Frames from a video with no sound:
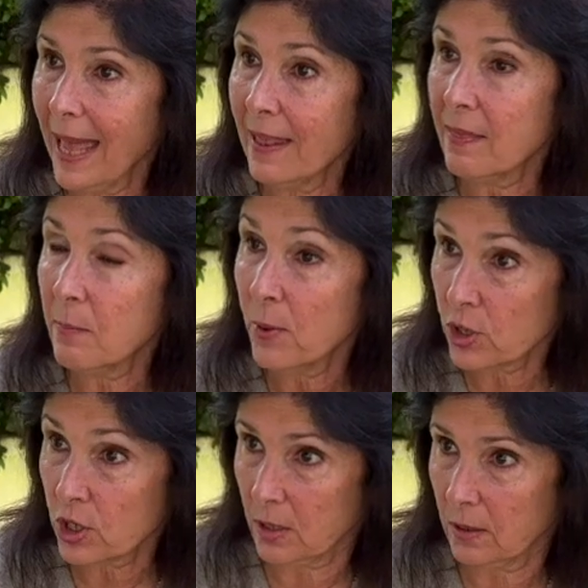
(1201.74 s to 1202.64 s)
and the
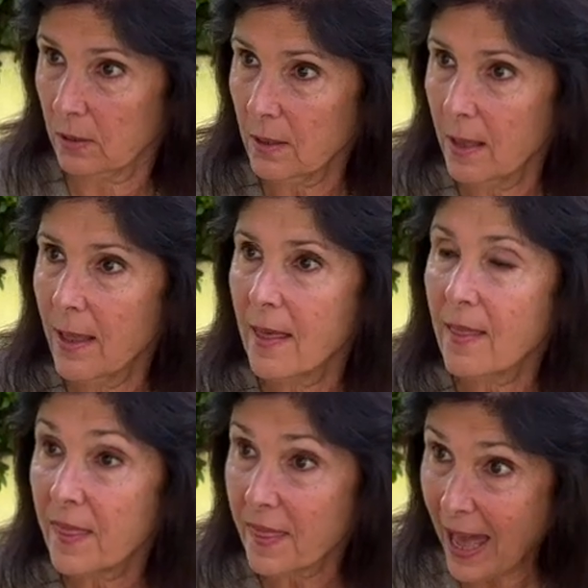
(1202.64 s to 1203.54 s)
personal
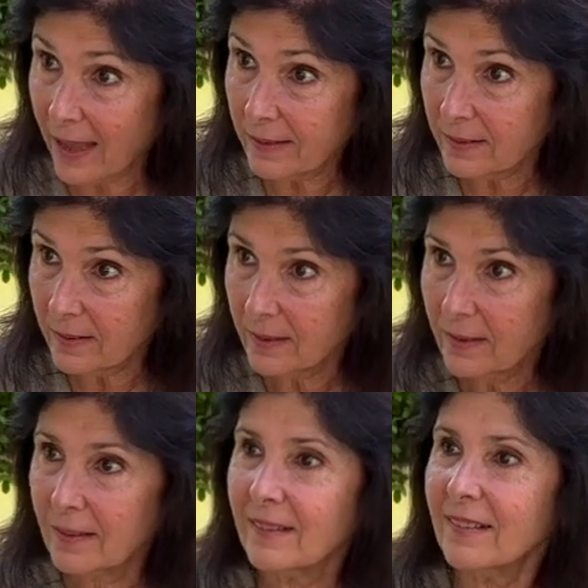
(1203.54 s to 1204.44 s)
that
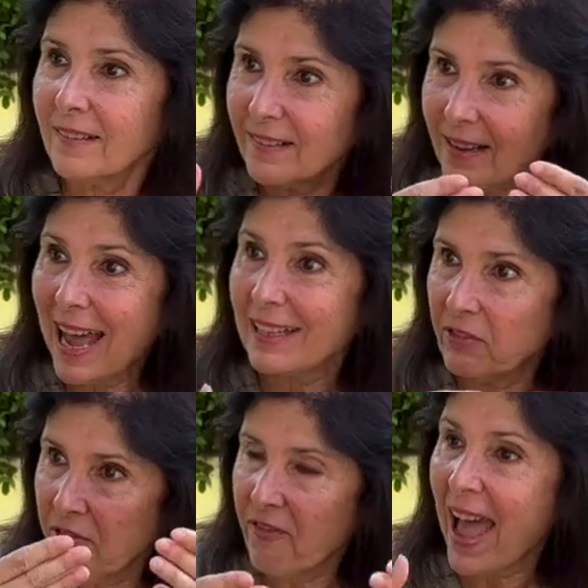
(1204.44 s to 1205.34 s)

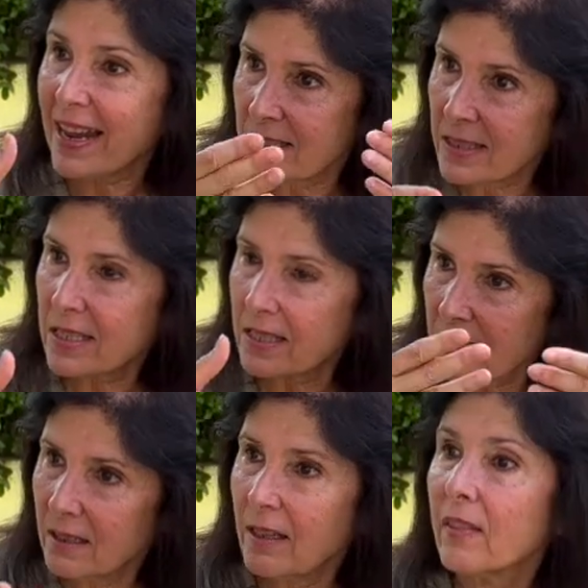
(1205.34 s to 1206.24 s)

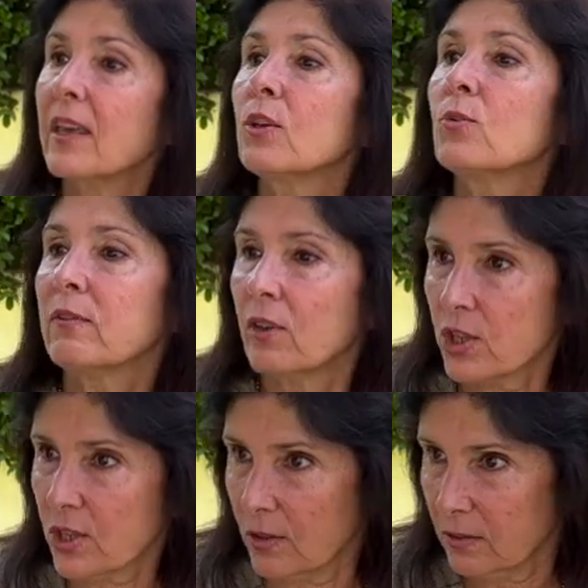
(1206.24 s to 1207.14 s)
advance the
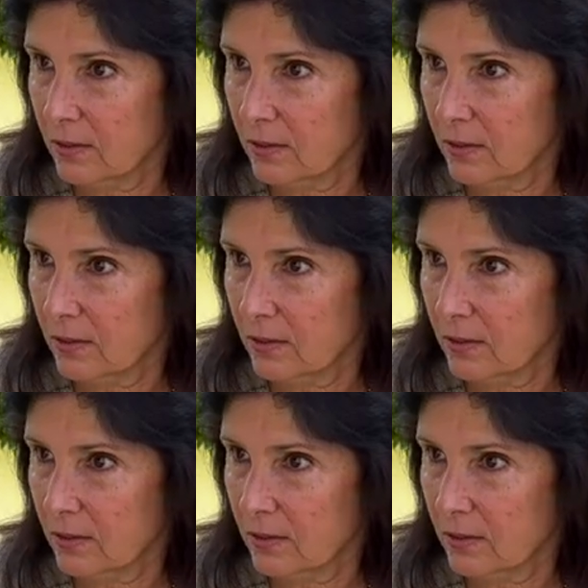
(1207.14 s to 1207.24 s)
universal.